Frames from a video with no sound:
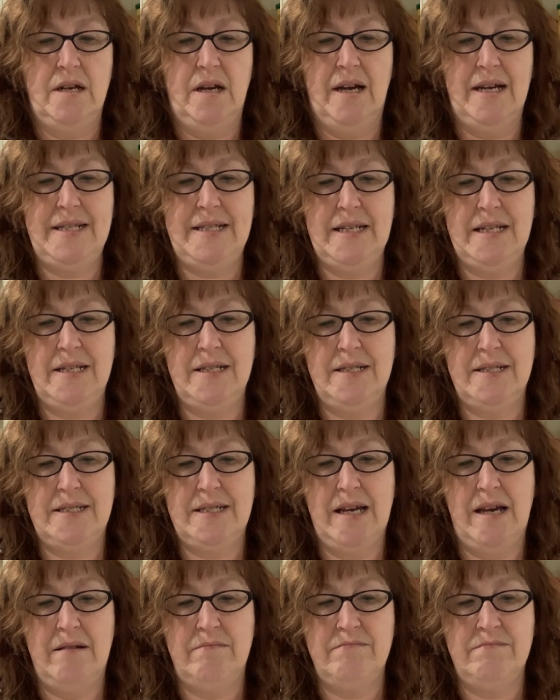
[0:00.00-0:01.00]
I
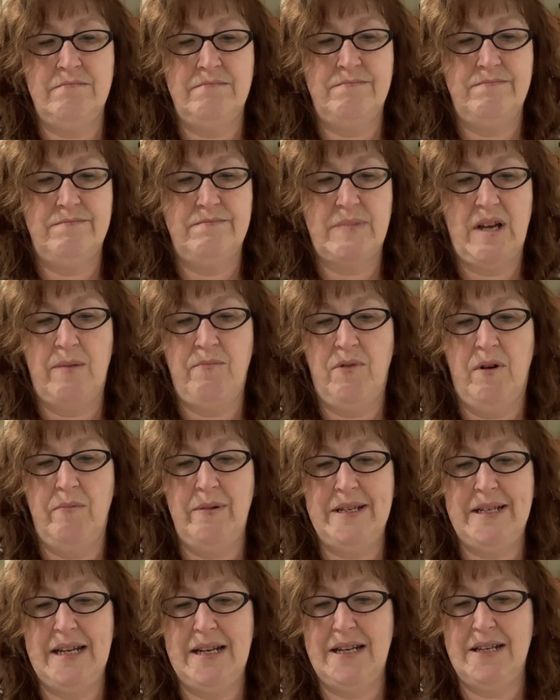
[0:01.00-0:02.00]
didn't, I
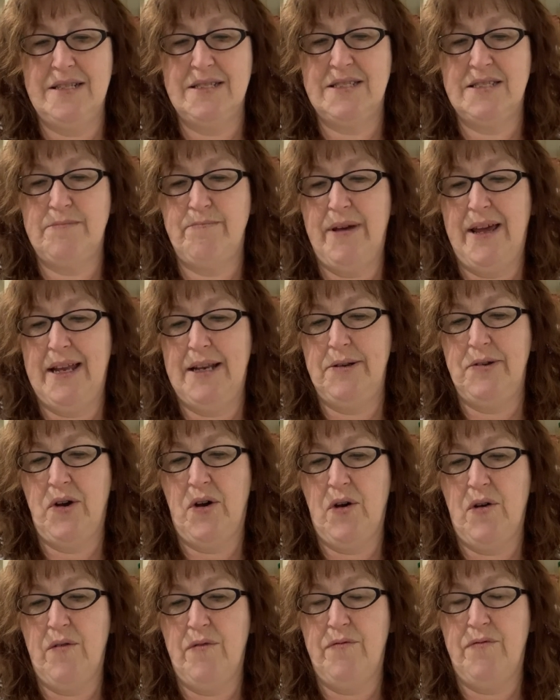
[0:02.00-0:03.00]
probably didn't spend
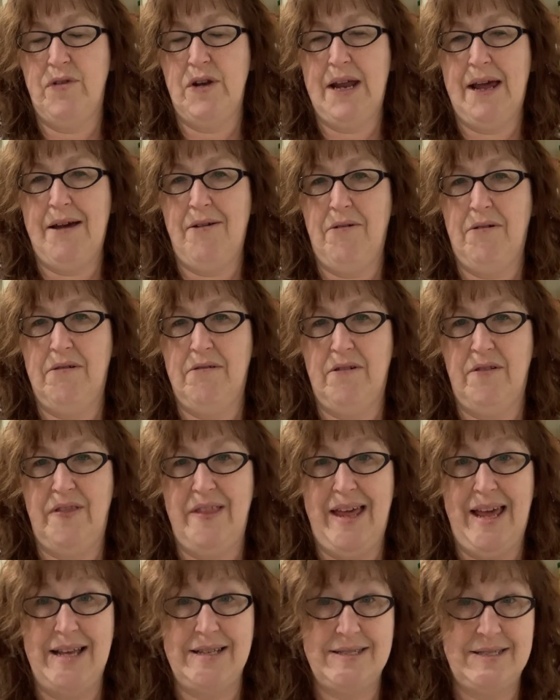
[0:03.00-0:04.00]
half an hour on
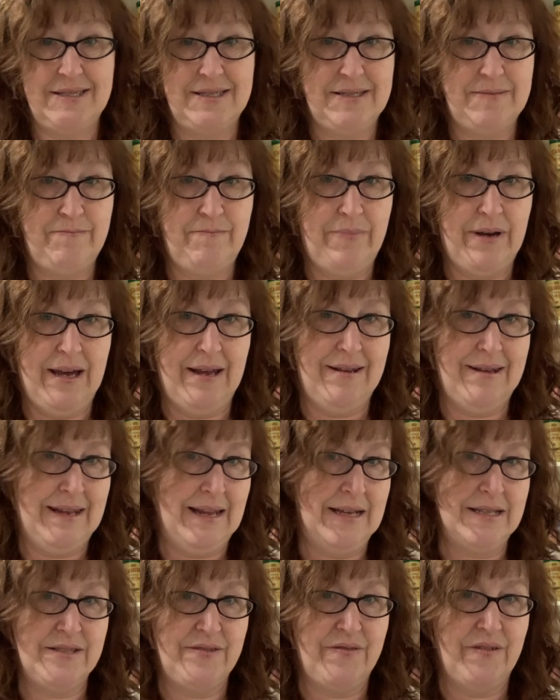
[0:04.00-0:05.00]
this, but
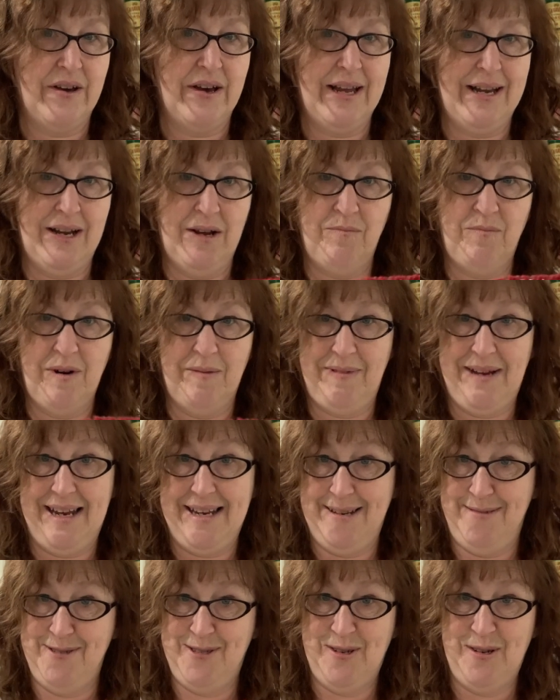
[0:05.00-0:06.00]
that's fine. I'll probably
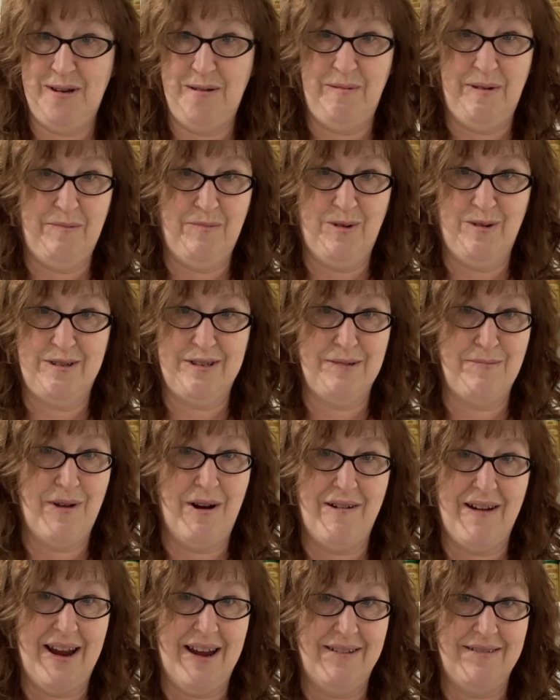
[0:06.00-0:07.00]
end up doing a bit more
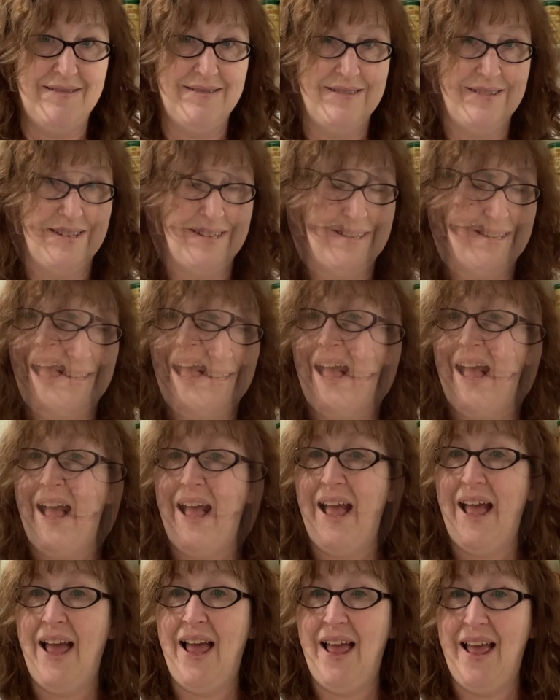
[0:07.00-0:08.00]
tomorrow.
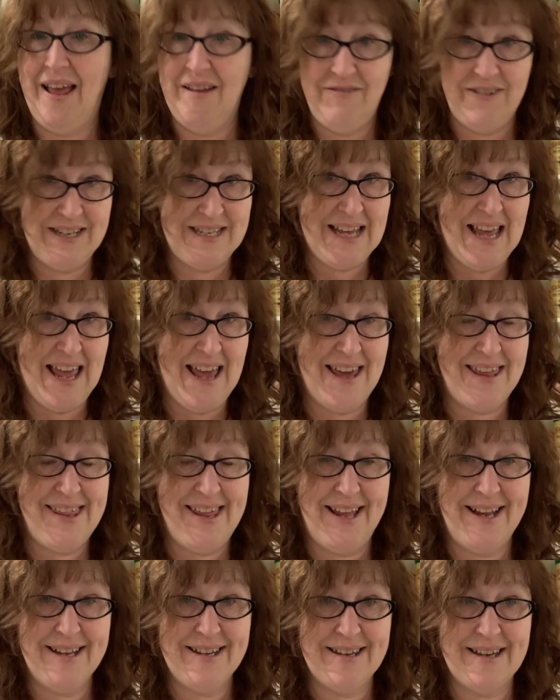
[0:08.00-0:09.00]
Every day I
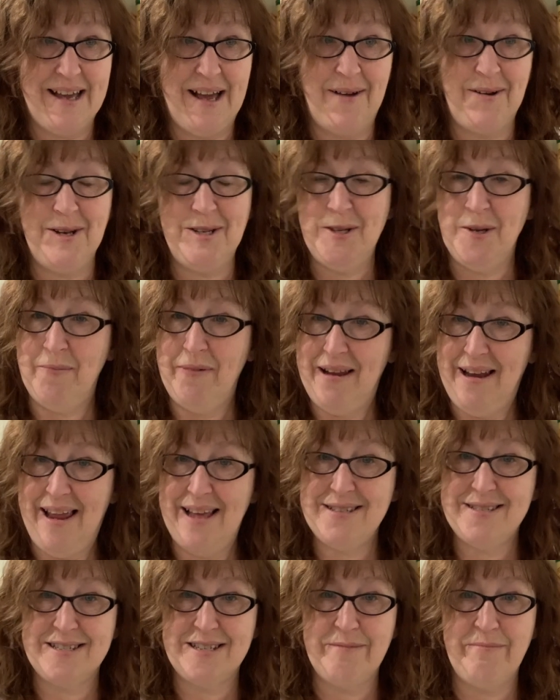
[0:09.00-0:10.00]
think, I'm gonna do a bit
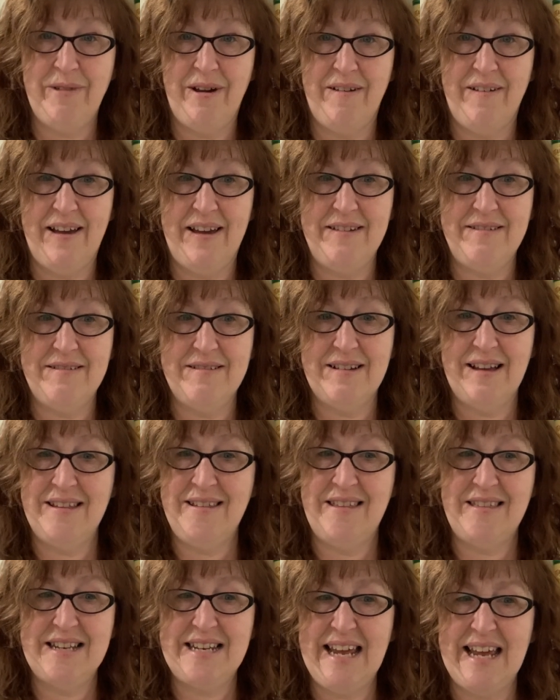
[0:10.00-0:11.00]
less tomorrow.
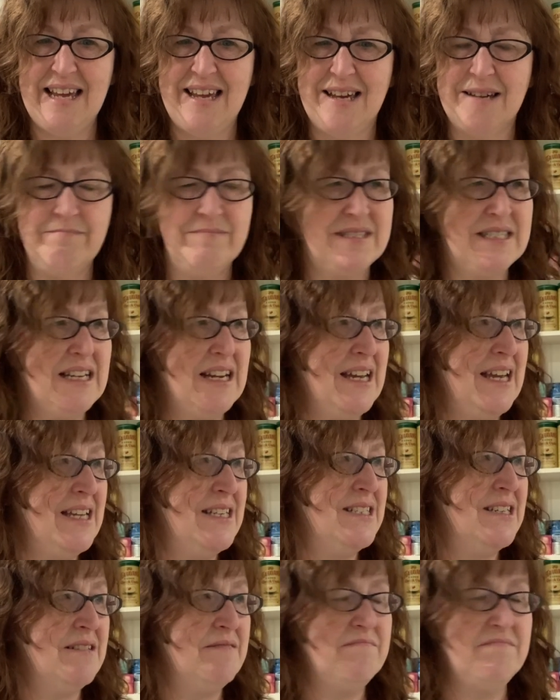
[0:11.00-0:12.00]
And then the day comes and I
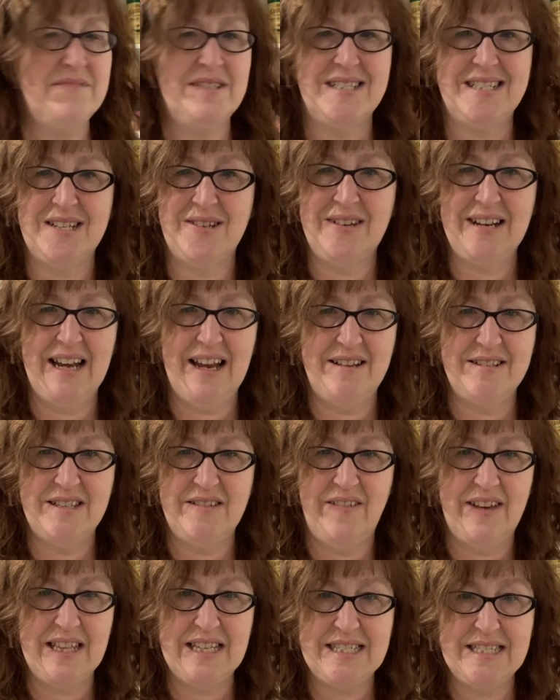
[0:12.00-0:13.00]
end up doing loads of other